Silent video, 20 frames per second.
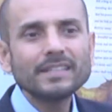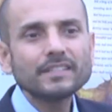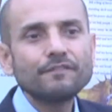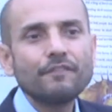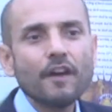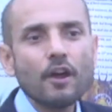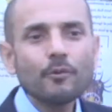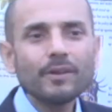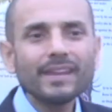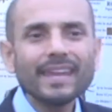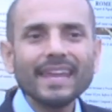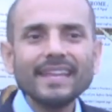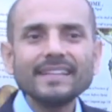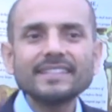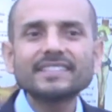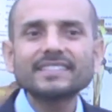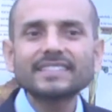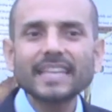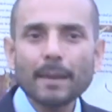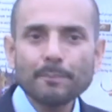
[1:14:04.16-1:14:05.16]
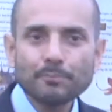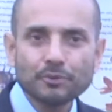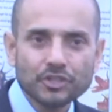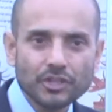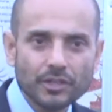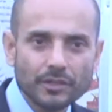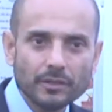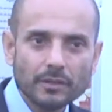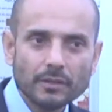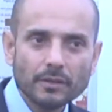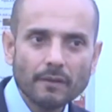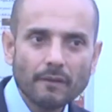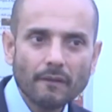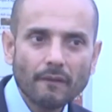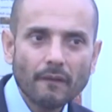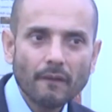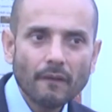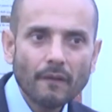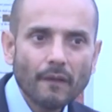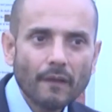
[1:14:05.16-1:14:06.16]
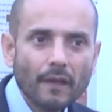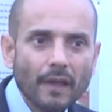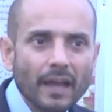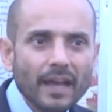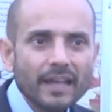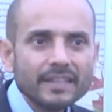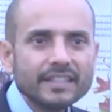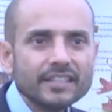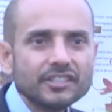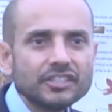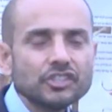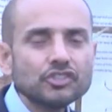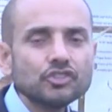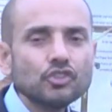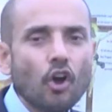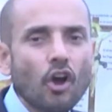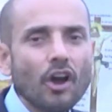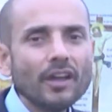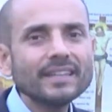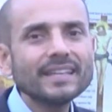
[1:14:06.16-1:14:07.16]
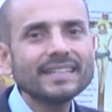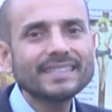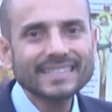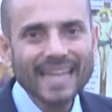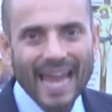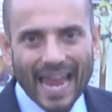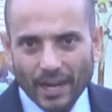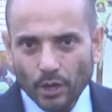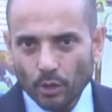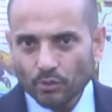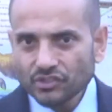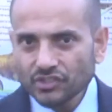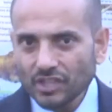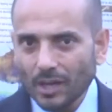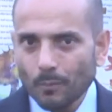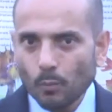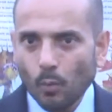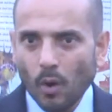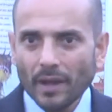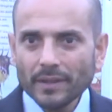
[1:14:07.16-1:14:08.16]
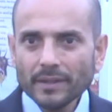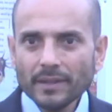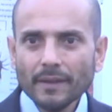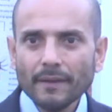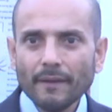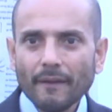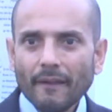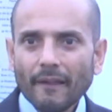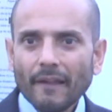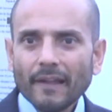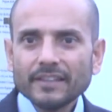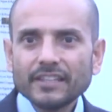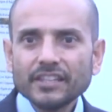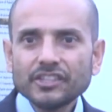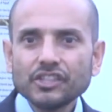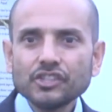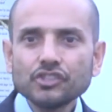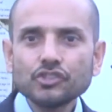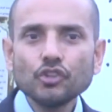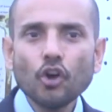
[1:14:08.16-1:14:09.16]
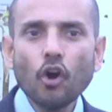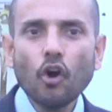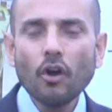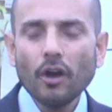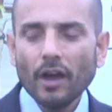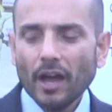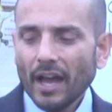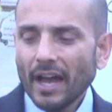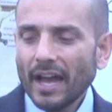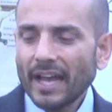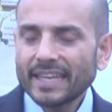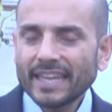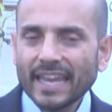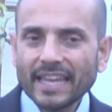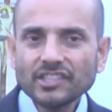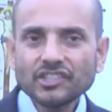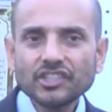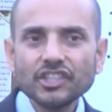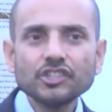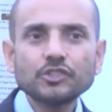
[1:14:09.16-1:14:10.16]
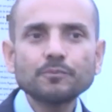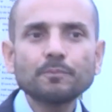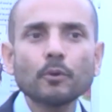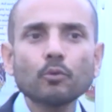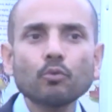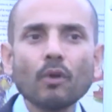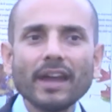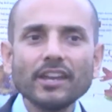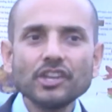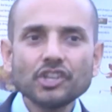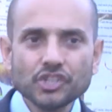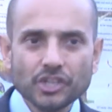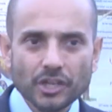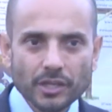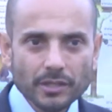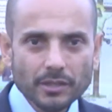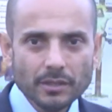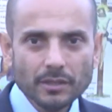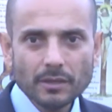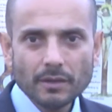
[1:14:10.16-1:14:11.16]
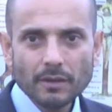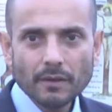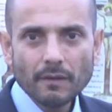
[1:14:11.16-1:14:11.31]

its very inception. This is not an attack on someone. This is not against inspiration.